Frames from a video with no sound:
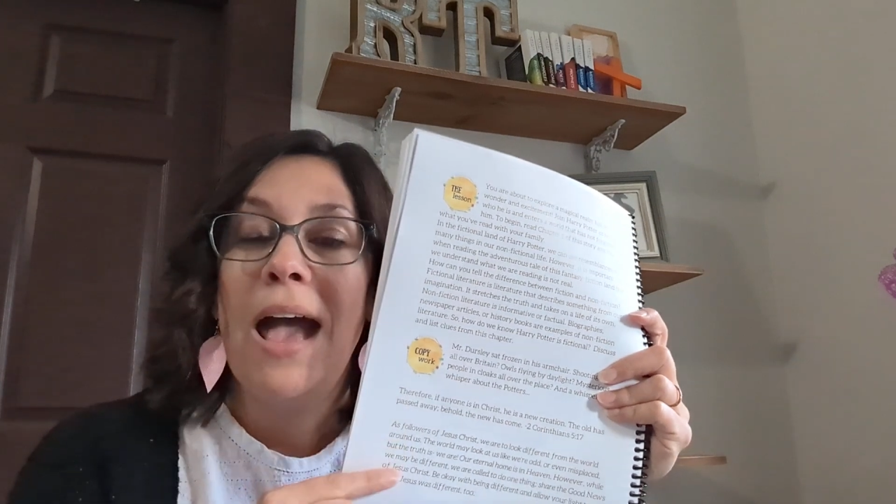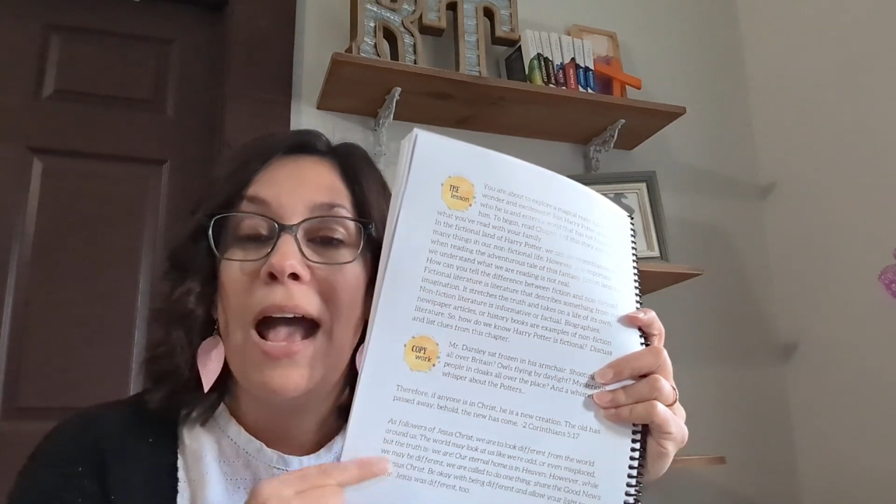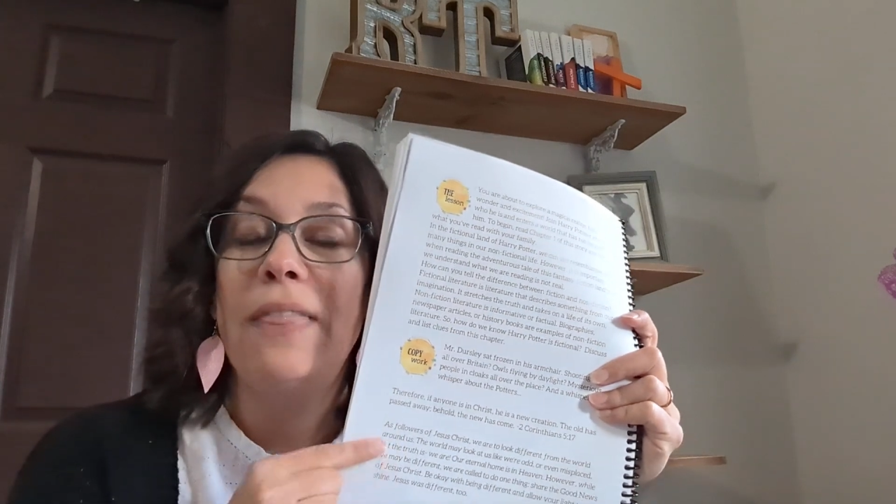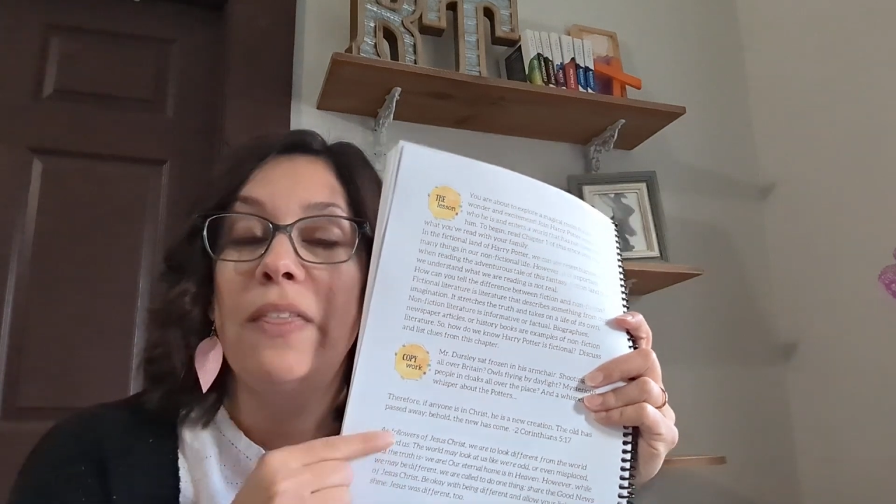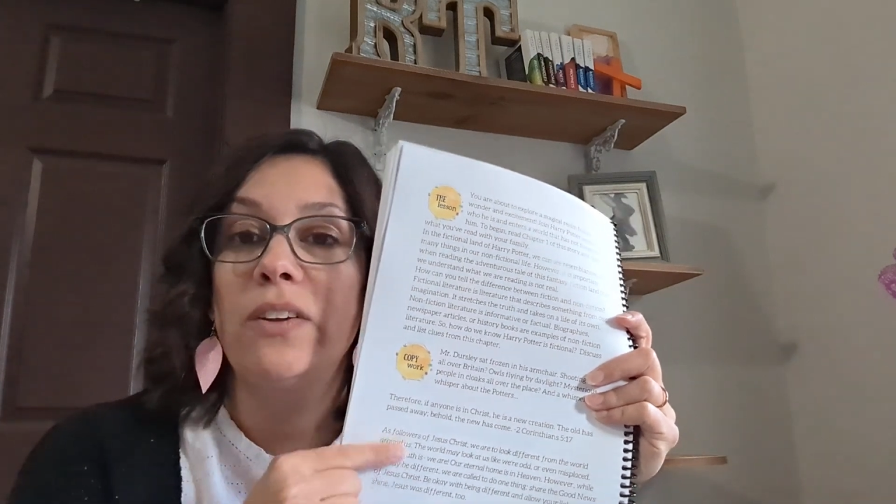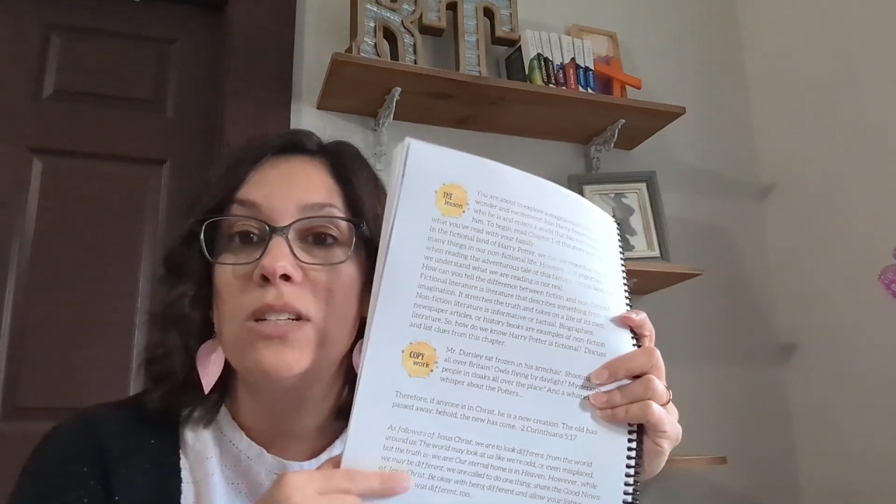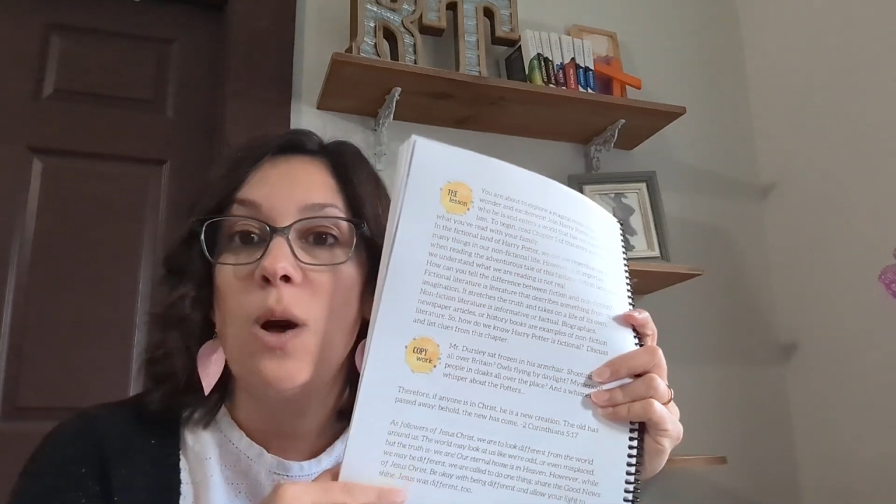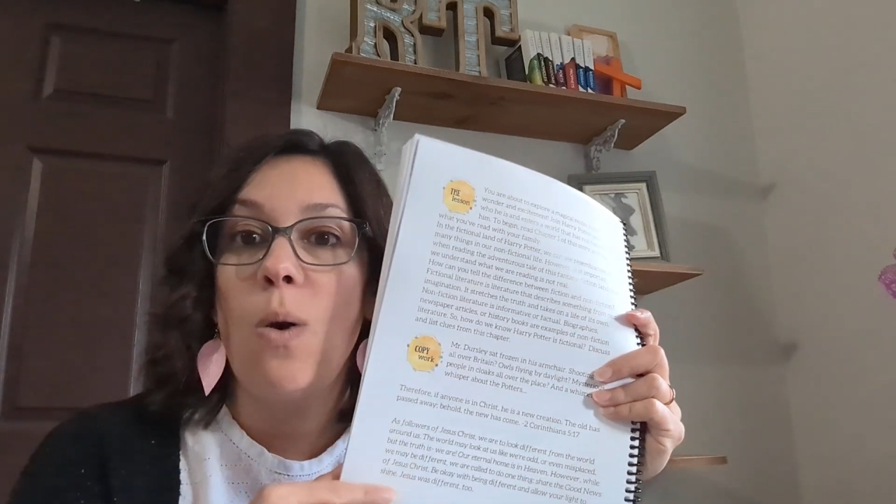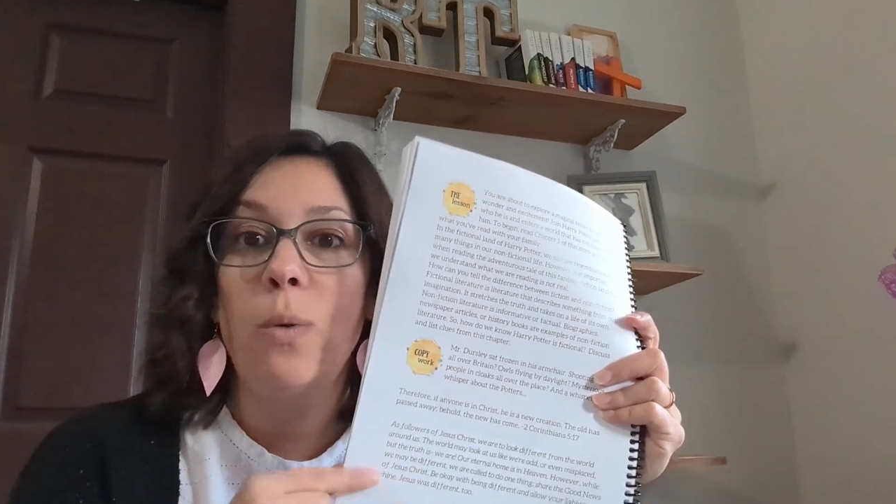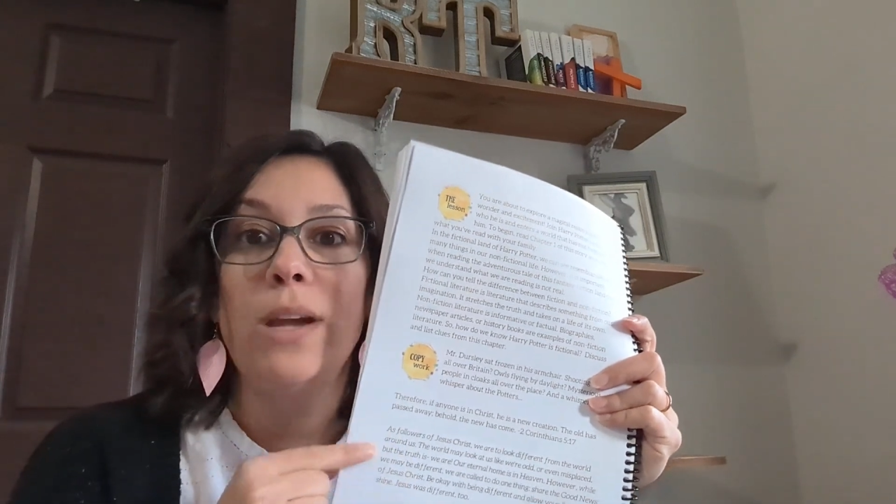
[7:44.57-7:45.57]
And then there's
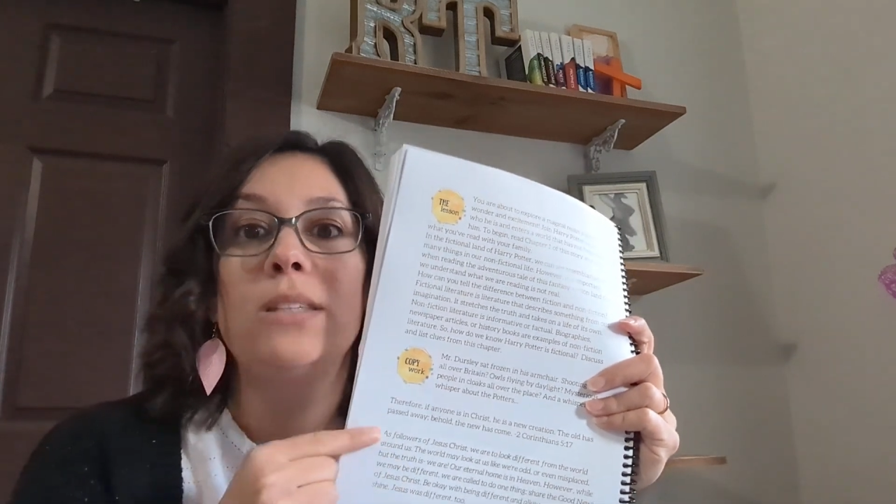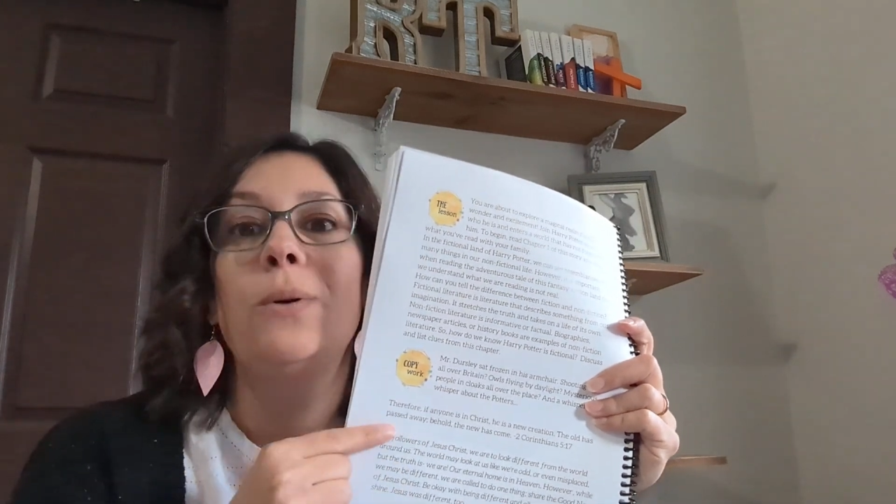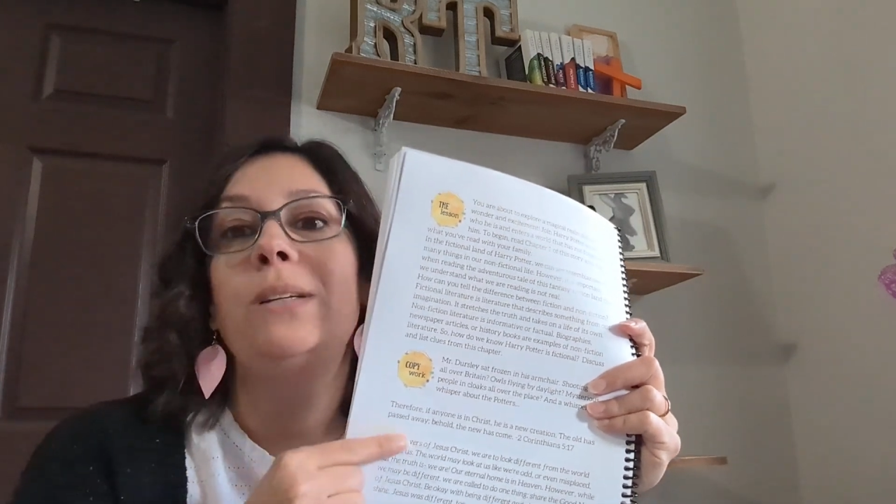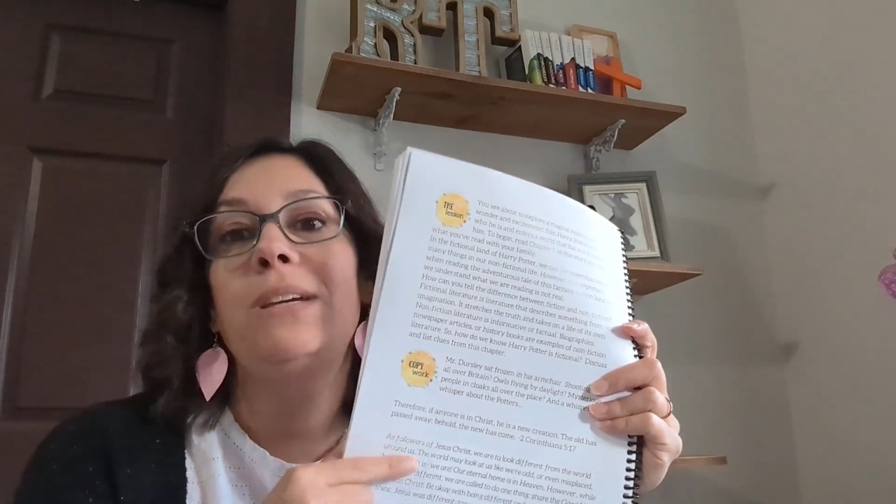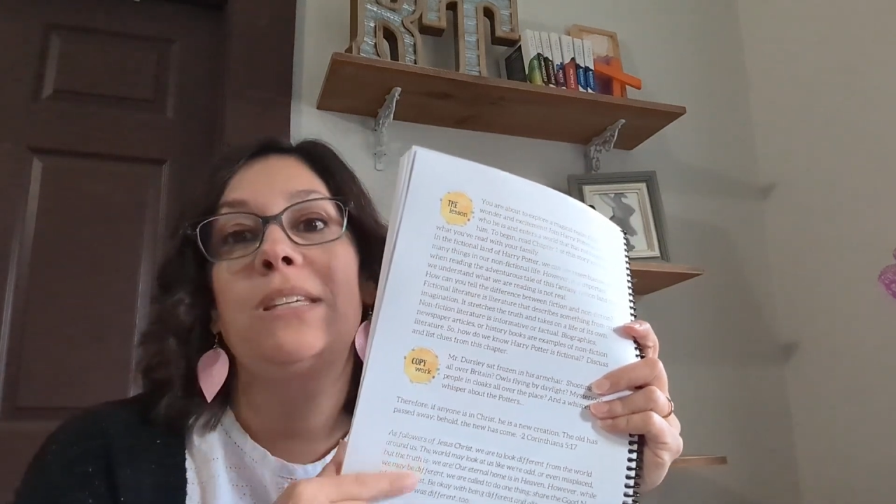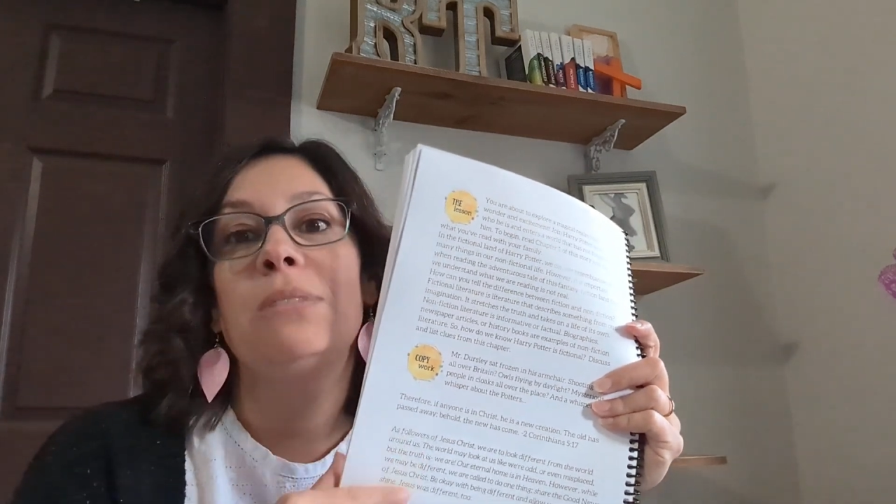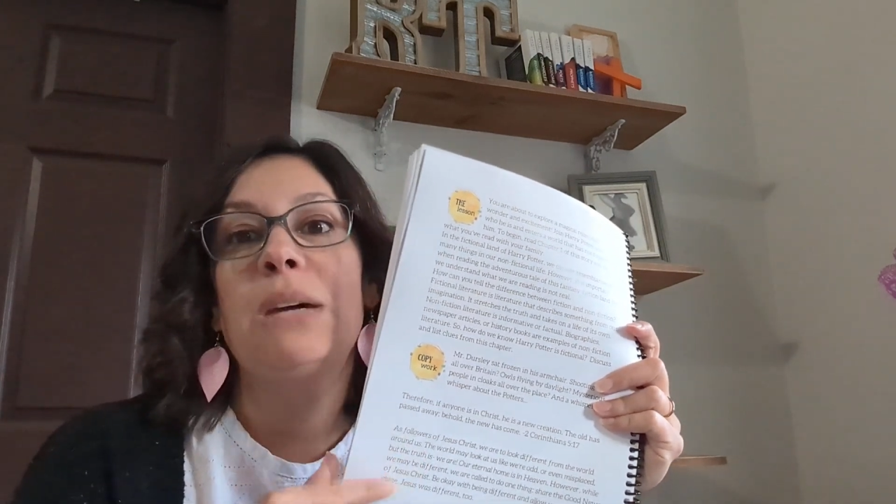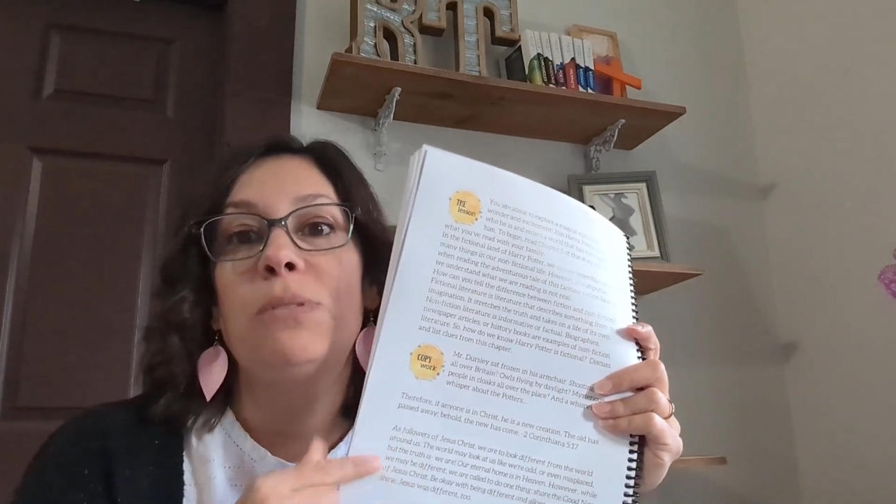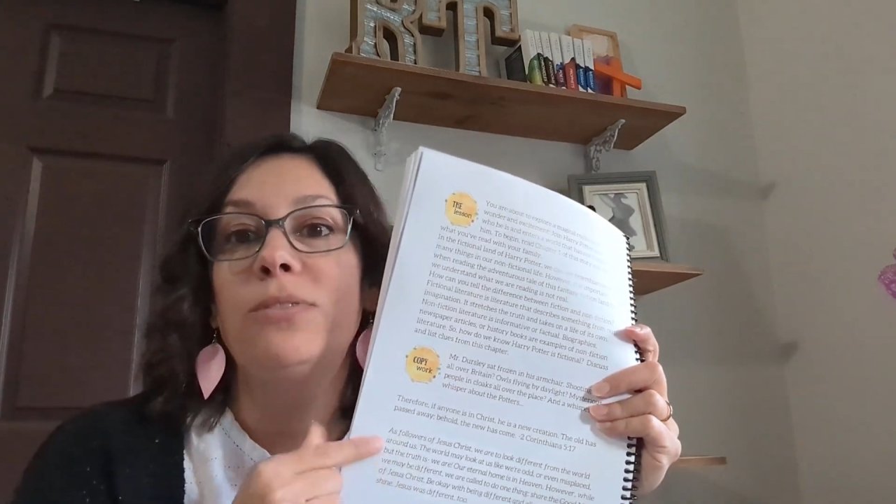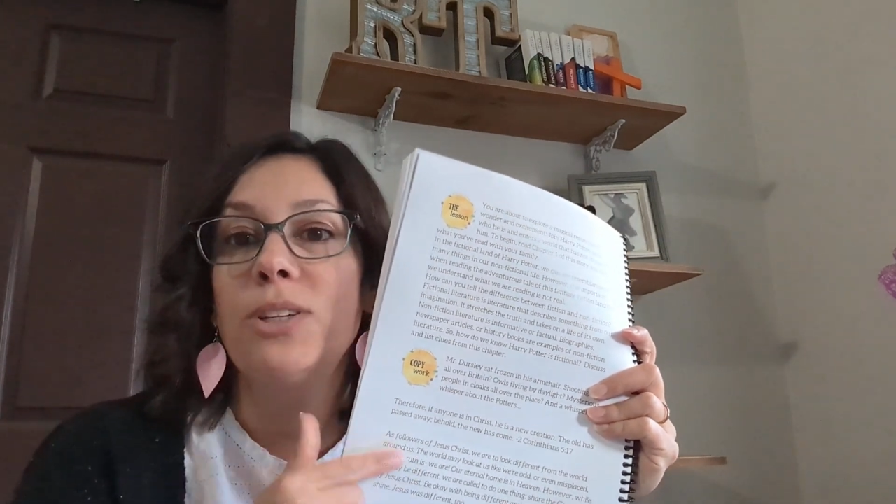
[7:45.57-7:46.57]
always going to be some type of